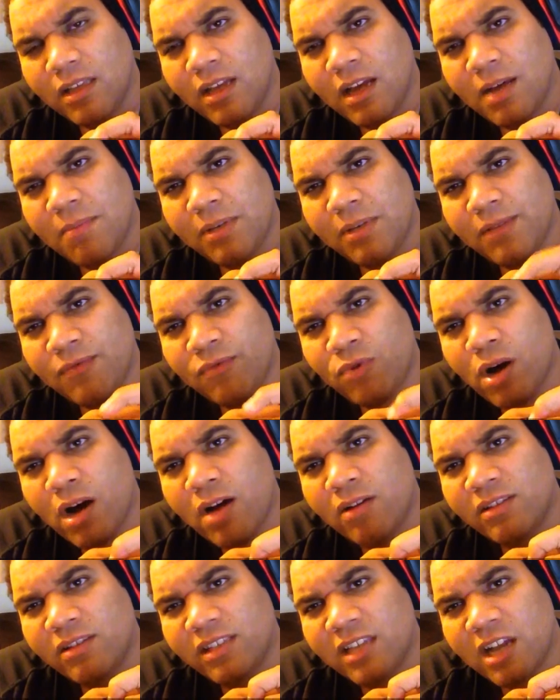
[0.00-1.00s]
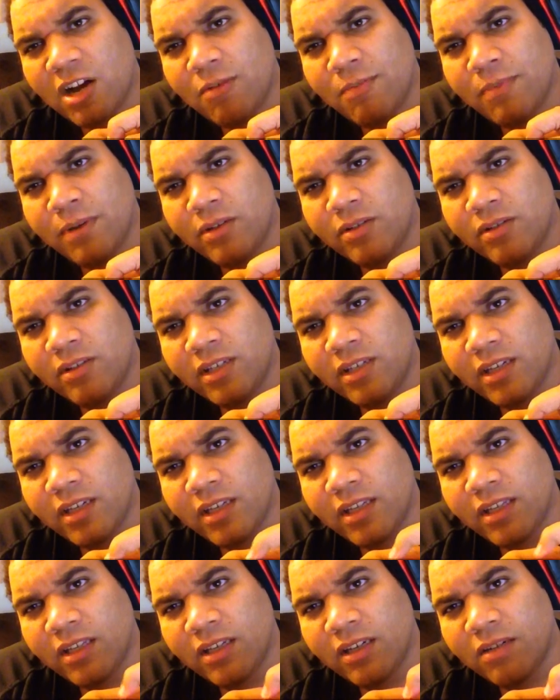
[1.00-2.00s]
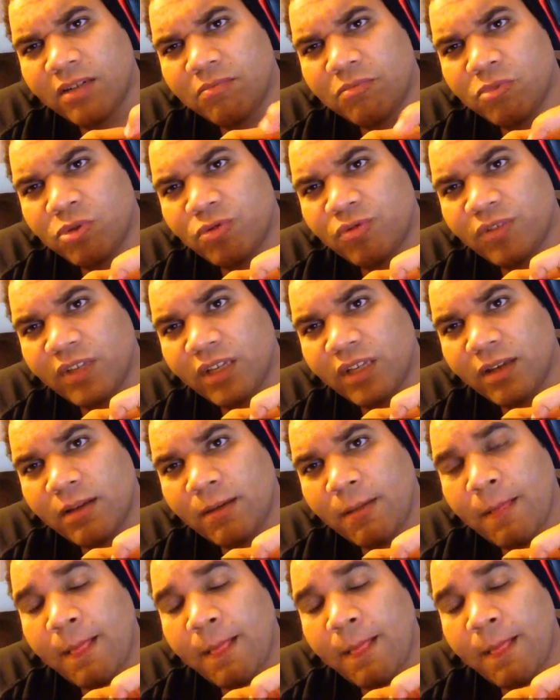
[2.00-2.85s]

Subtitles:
I believe Wild Style builds it in the movie.